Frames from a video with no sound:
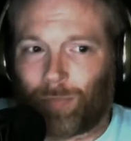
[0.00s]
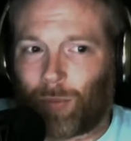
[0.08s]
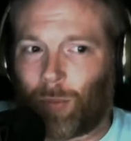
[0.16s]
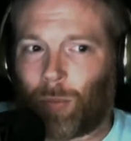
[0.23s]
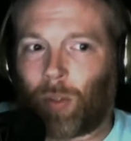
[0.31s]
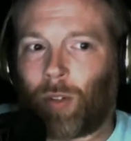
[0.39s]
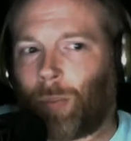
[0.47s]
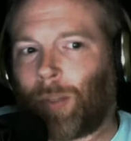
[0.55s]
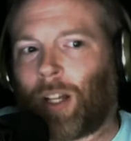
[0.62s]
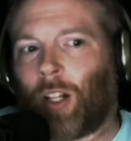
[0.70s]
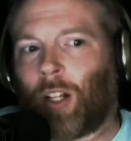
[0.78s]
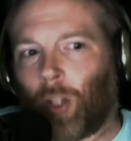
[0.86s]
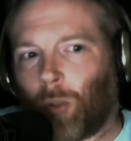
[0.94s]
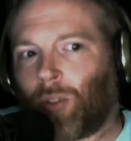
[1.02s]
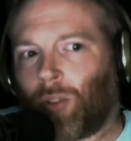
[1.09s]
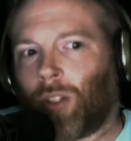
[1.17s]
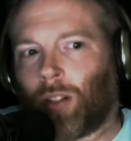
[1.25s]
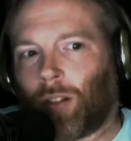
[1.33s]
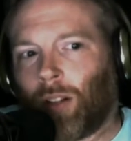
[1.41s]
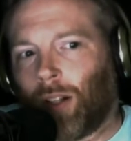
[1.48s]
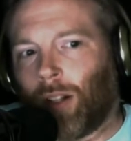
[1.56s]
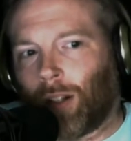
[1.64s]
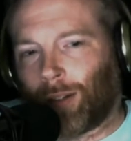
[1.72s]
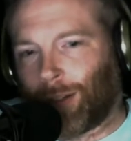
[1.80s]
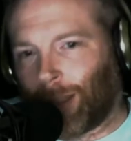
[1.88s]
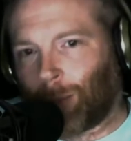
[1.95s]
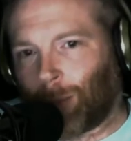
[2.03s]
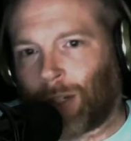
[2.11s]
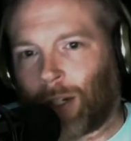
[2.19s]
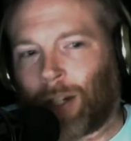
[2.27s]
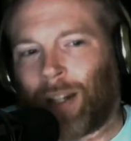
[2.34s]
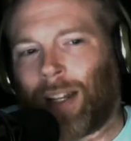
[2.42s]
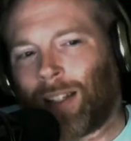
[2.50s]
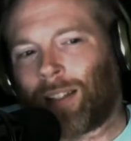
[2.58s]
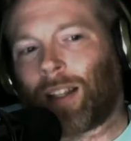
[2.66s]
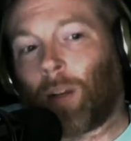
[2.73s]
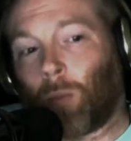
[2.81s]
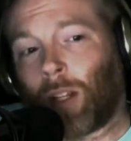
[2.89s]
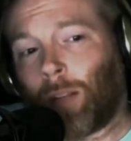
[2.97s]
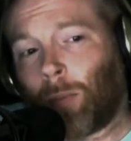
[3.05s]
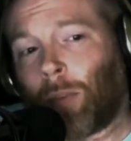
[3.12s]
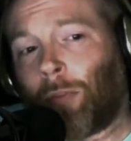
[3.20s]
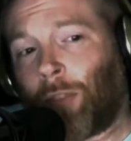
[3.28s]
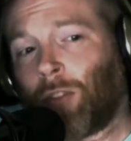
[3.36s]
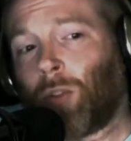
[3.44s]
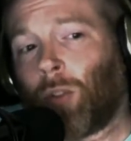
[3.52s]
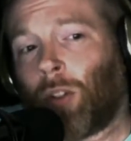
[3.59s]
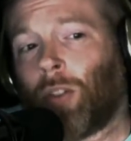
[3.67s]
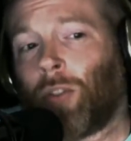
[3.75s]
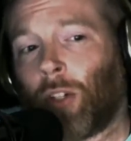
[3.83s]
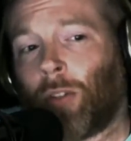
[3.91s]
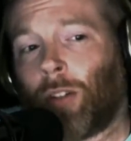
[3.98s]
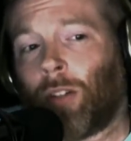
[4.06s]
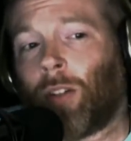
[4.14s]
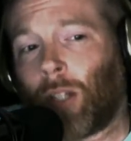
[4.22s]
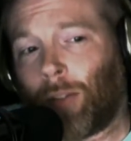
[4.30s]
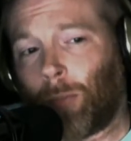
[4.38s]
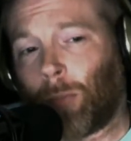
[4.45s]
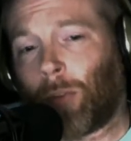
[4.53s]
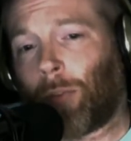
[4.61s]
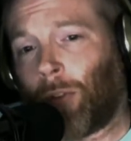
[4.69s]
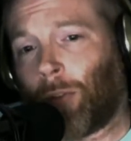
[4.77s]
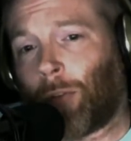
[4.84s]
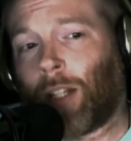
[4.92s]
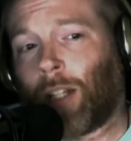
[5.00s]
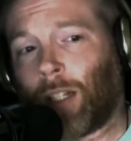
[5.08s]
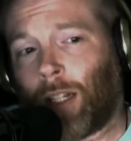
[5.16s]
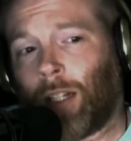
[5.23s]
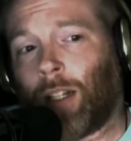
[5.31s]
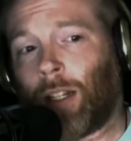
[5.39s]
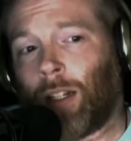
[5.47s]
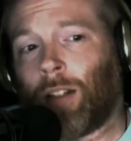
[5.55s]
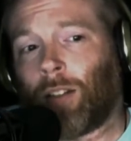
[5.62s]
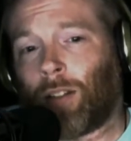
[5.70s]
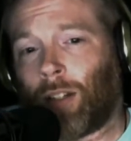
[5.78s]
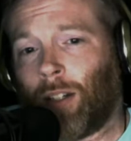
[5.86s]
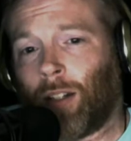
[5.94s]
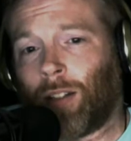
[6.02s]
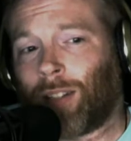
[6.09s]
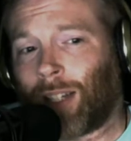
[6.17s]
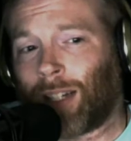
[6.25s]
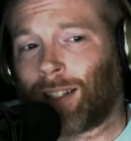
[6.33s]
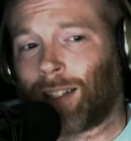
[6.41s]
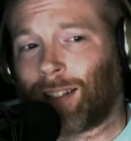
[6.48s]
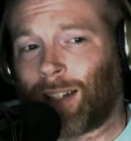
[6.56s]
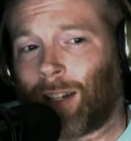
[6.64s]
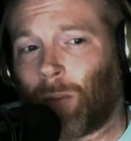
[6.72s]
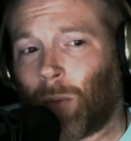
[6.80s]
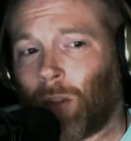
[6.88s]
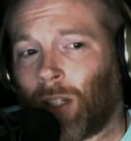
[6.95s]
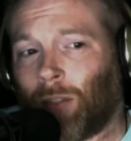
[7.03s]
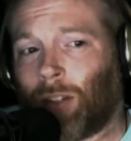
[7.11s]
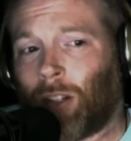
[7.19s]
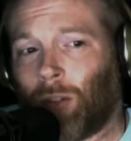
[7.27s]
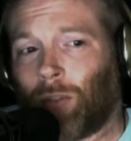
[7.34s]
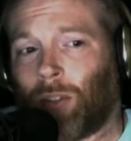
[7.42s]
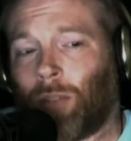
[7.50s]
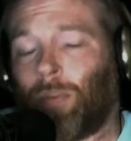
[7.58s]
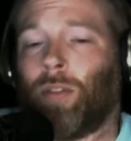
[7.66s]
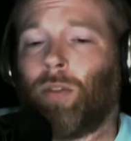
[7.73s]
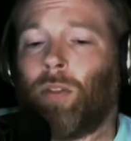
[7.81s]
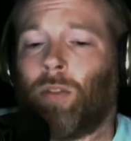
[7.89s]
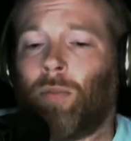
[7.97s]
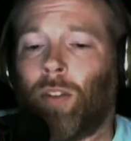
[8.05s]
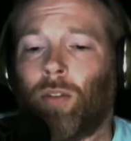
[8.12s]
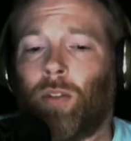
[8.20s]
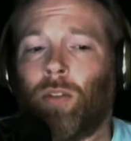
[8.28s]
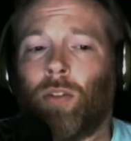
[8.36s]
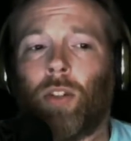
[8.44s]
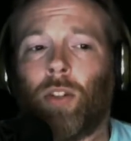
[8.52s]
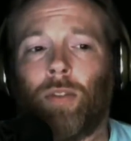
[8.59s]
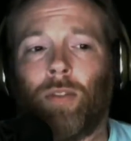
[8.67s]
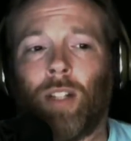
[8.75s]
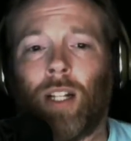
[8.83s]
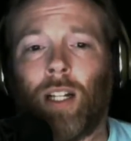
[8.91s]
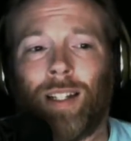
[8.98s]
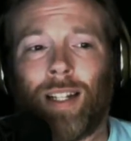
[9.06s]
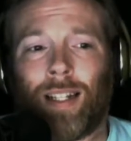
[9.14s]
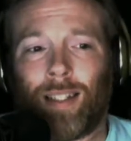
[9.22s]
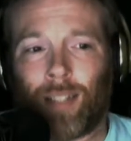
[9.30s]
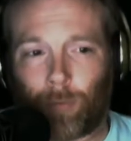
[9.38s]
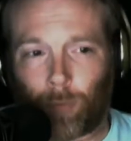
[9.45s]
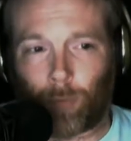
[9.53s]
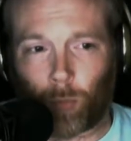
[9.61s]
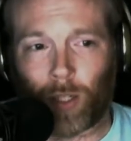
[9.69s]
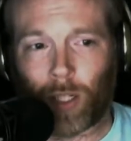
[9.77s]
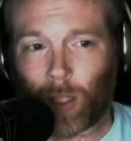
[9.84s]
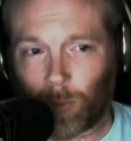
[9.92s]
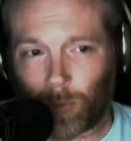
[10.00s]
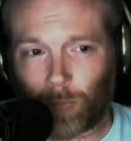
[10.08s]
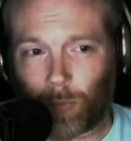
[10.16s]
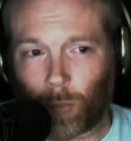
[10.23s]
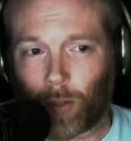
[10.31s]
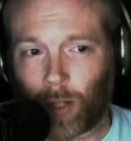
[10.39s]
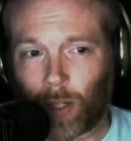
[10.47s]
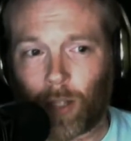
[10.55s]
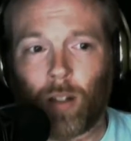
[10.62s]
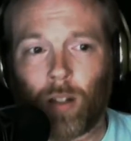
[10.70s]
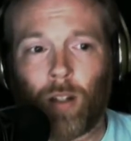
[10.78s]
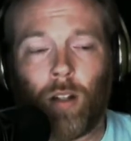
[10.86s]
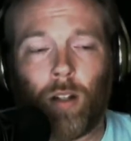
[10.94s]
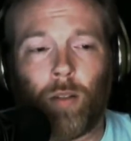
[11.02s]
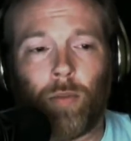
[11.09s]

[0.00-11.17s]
something close to libertarian. He is. I will give him a fiscal conservative. I'll give him the fact that he does kind of stay relatively close to the fiscal conservative line, except for when it comes to foreign aid and